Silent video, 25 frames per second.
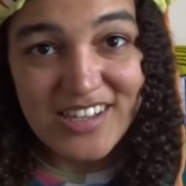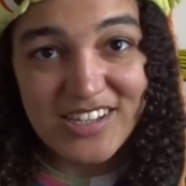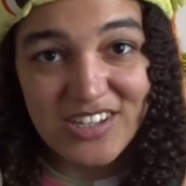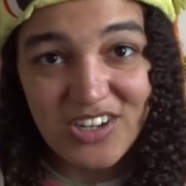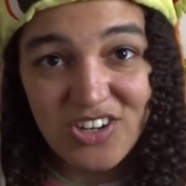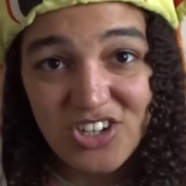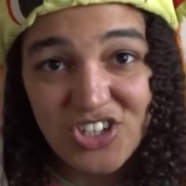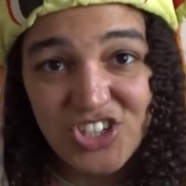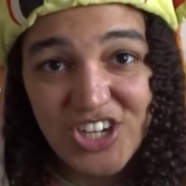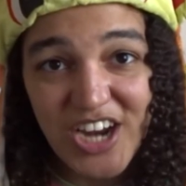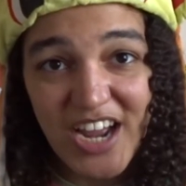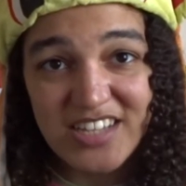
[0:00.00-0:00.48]
There's a
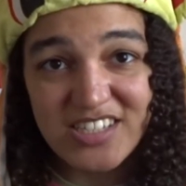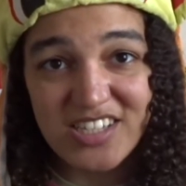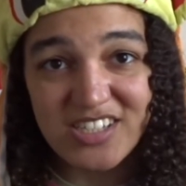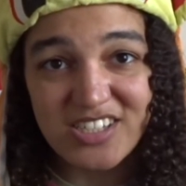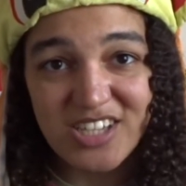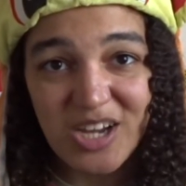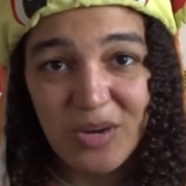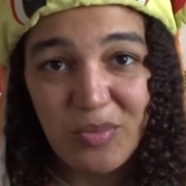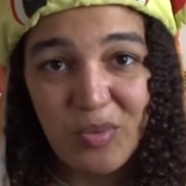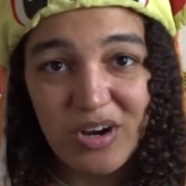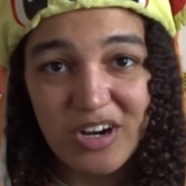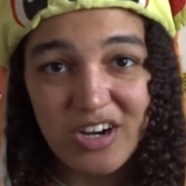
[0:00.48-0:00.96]
good chance
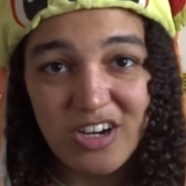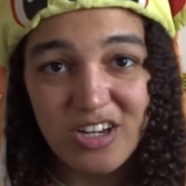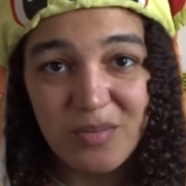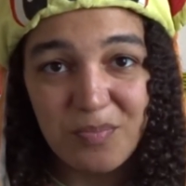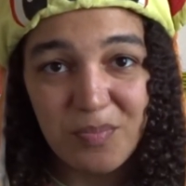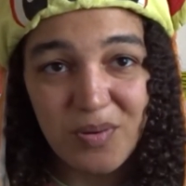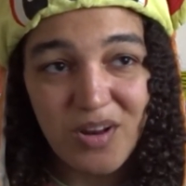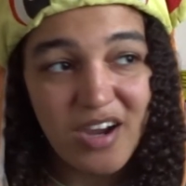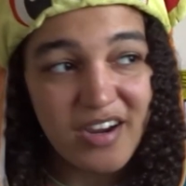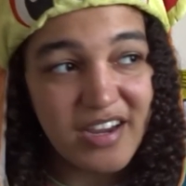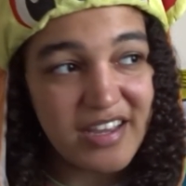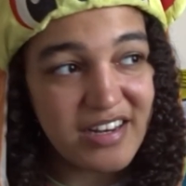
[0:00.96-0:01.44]
that someone
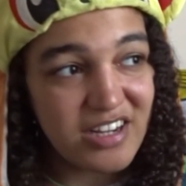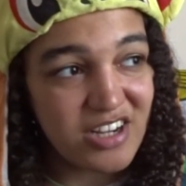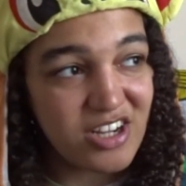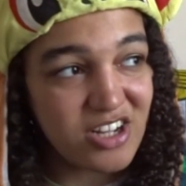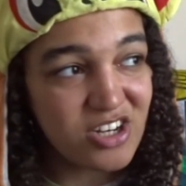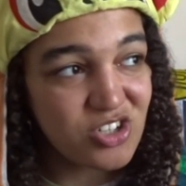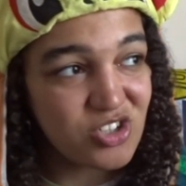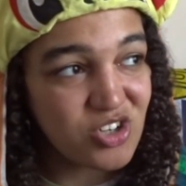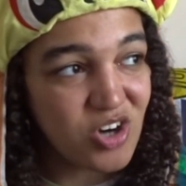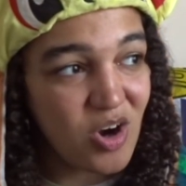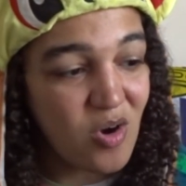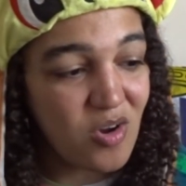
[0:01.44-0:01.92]
could plug in a
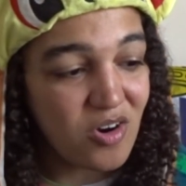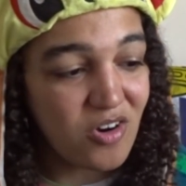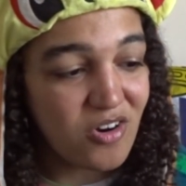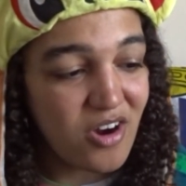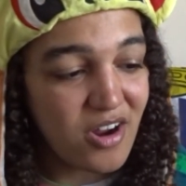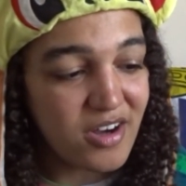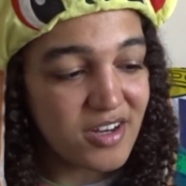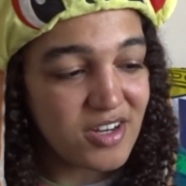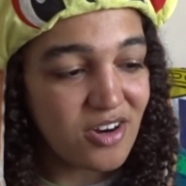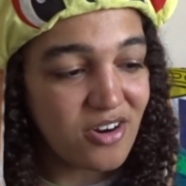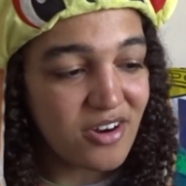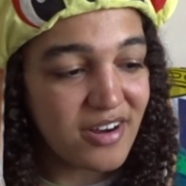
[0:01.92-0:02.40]
controller
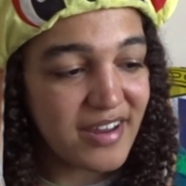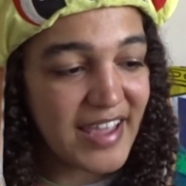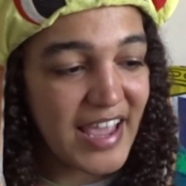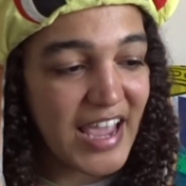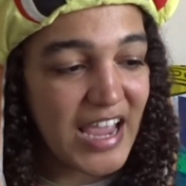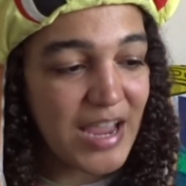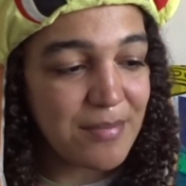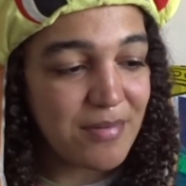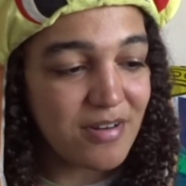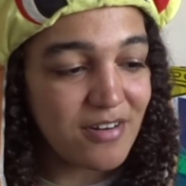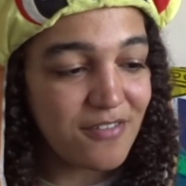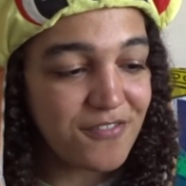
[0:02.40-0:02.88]
on your
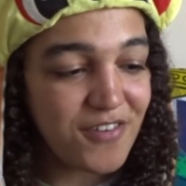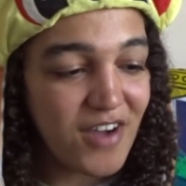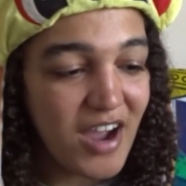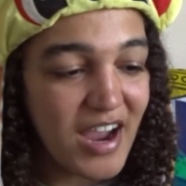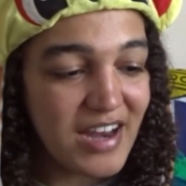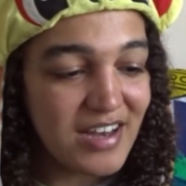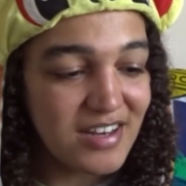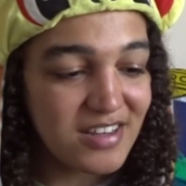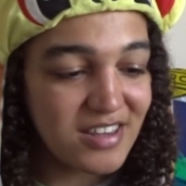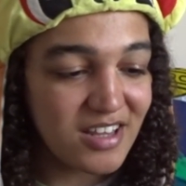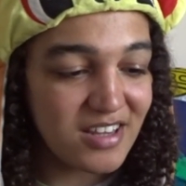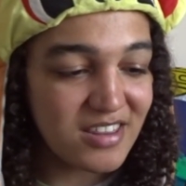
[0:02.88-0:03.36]
game and
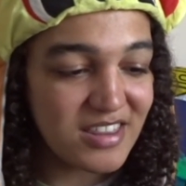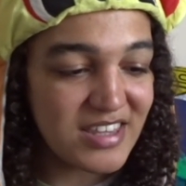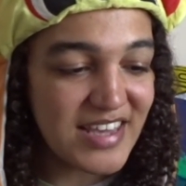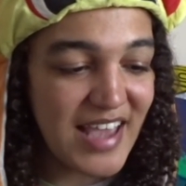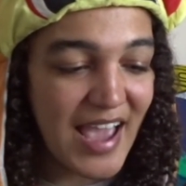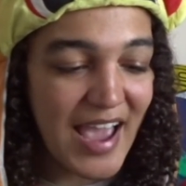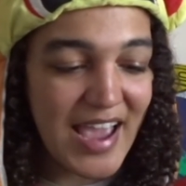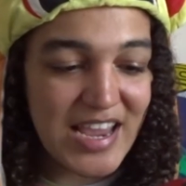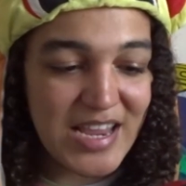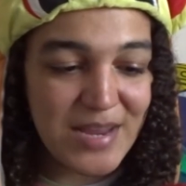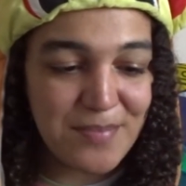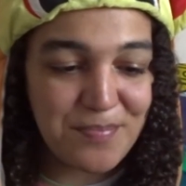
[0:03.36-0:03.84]
find that
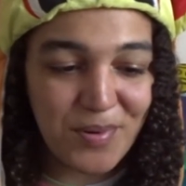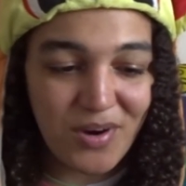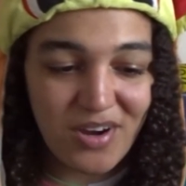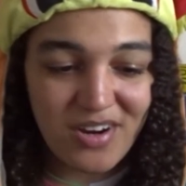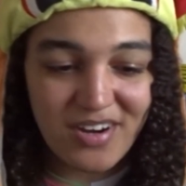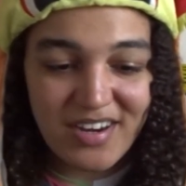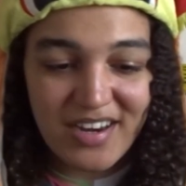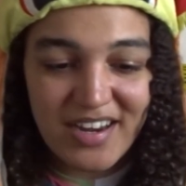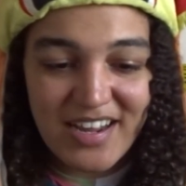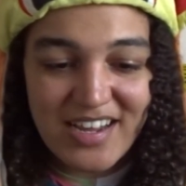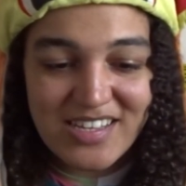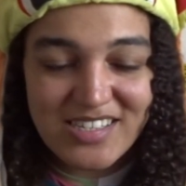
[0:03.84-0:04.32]
the A
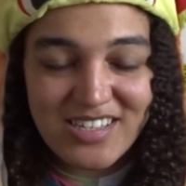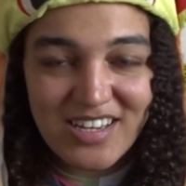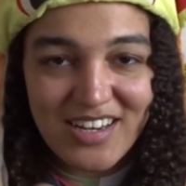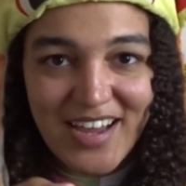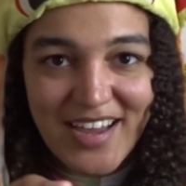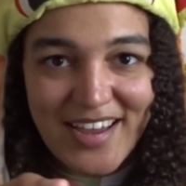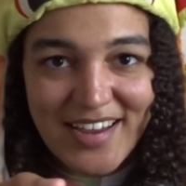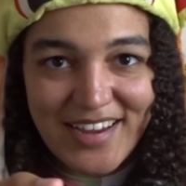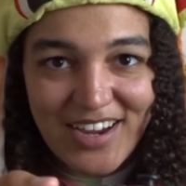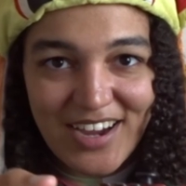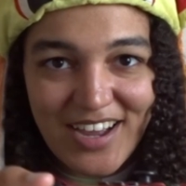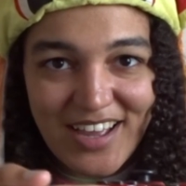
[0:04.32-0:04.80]
button is
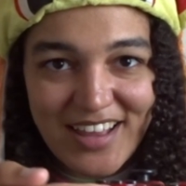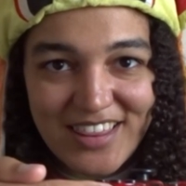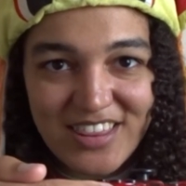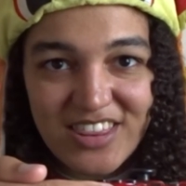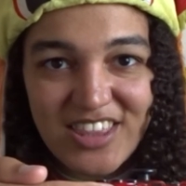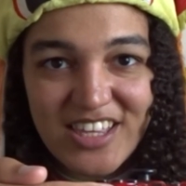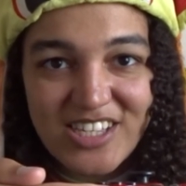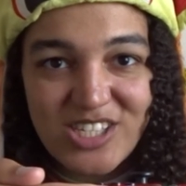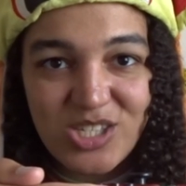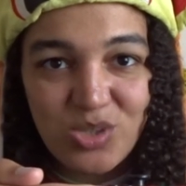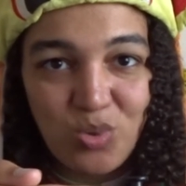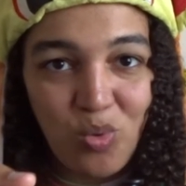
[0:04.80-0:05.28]
like
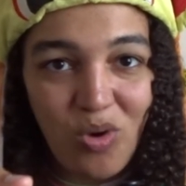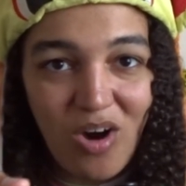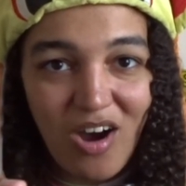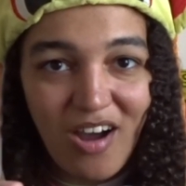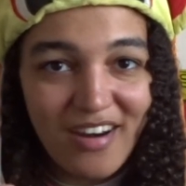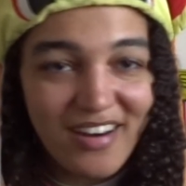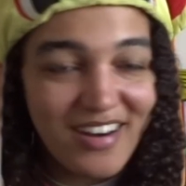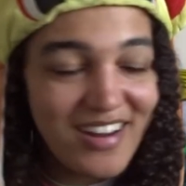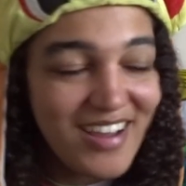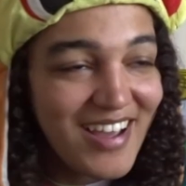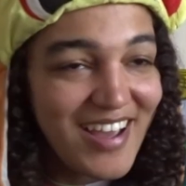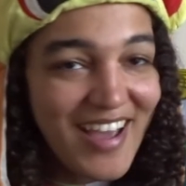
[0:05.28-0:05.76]
this
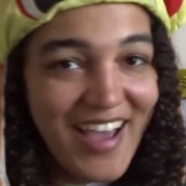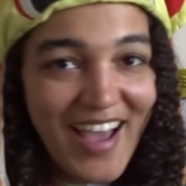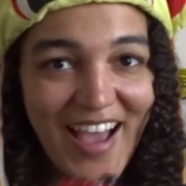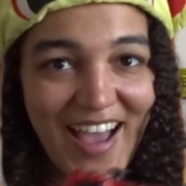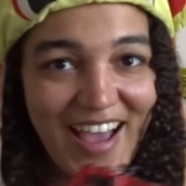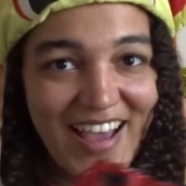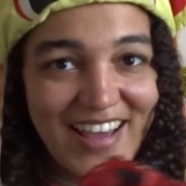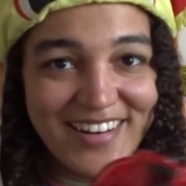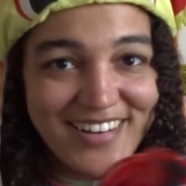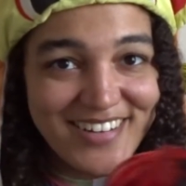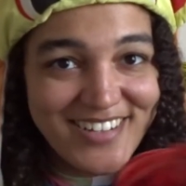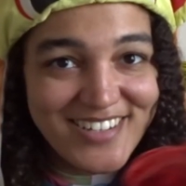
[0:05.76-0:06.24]
one,
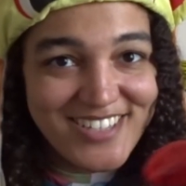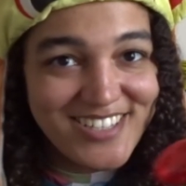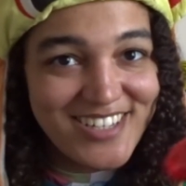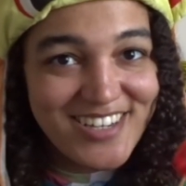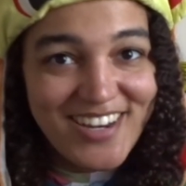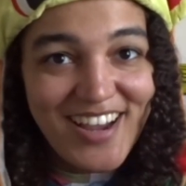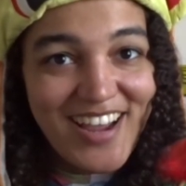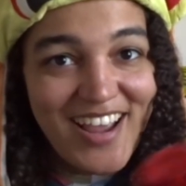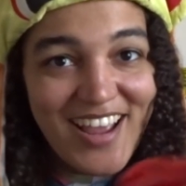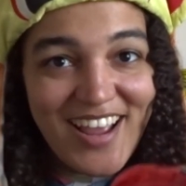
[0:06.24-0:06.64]
and